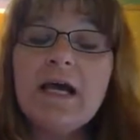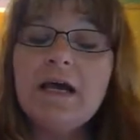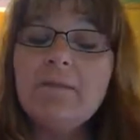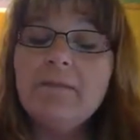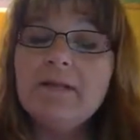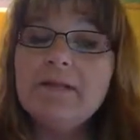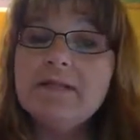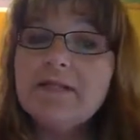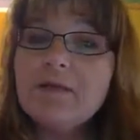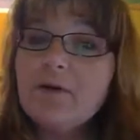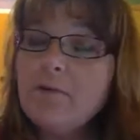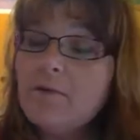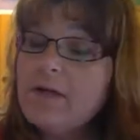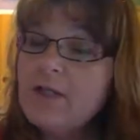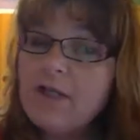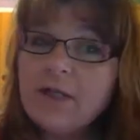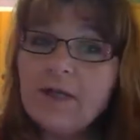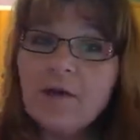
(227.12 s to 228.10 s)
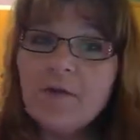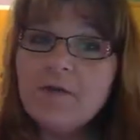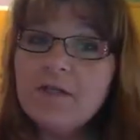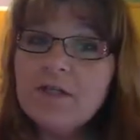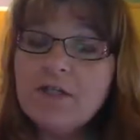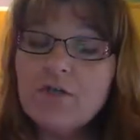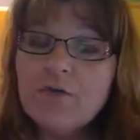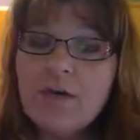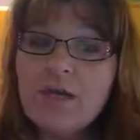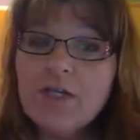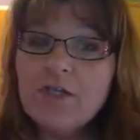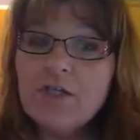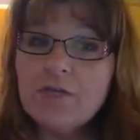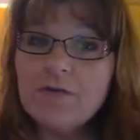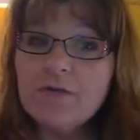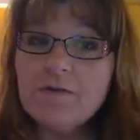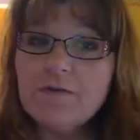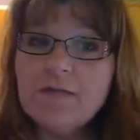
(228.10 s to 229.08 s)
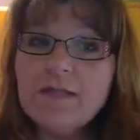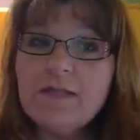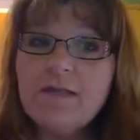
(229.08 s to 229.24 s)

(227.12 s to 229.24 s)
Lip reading: start reaching out to strangers.